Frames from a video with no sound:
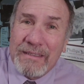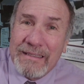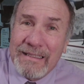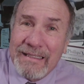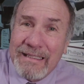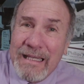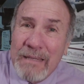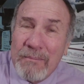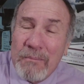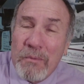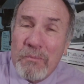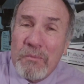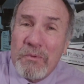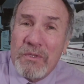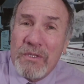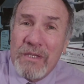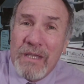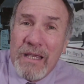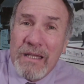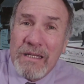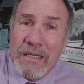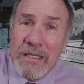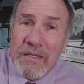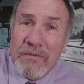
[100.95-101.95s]
And I came up with
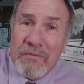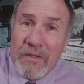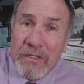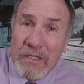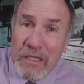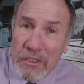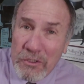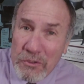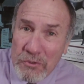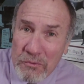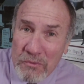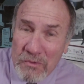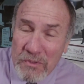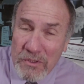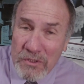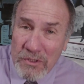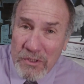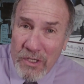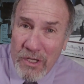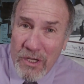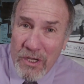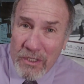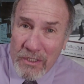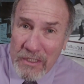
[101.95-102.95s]
the idea of a lecture and
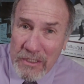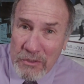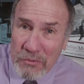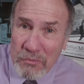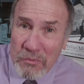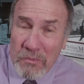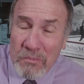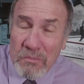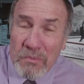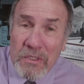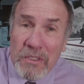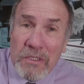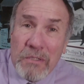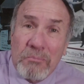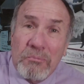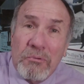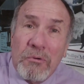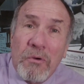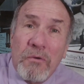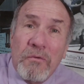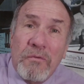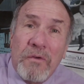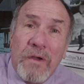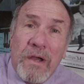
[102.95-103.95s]
song, each one being a
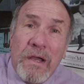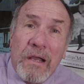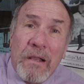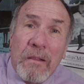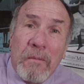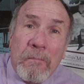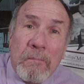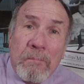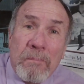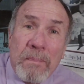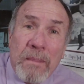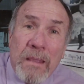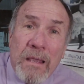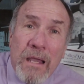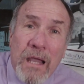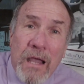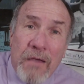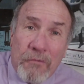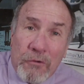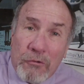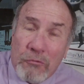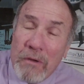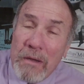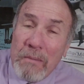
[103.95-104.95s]
profile
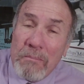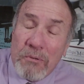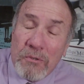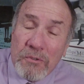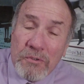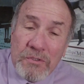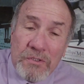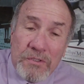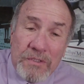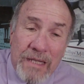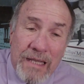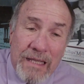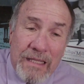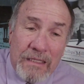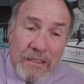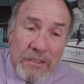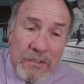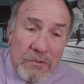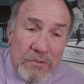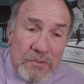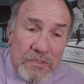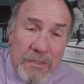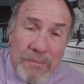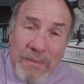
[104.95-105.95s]
of a great
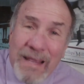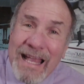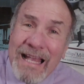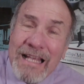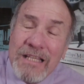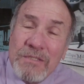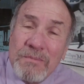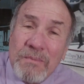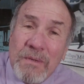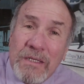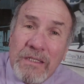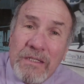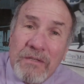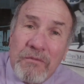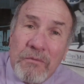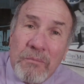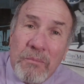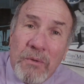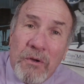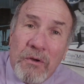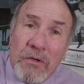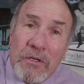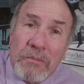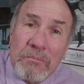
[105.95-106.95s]
personality or some aspect of
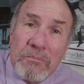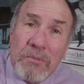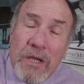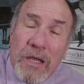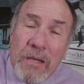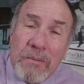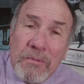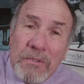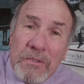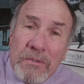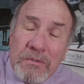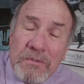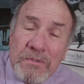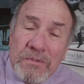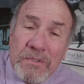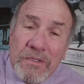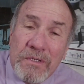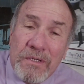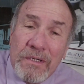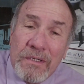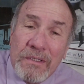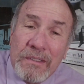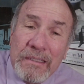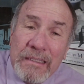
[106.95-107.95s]
American popular
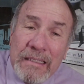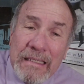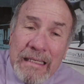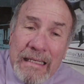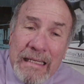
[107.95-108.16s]
song.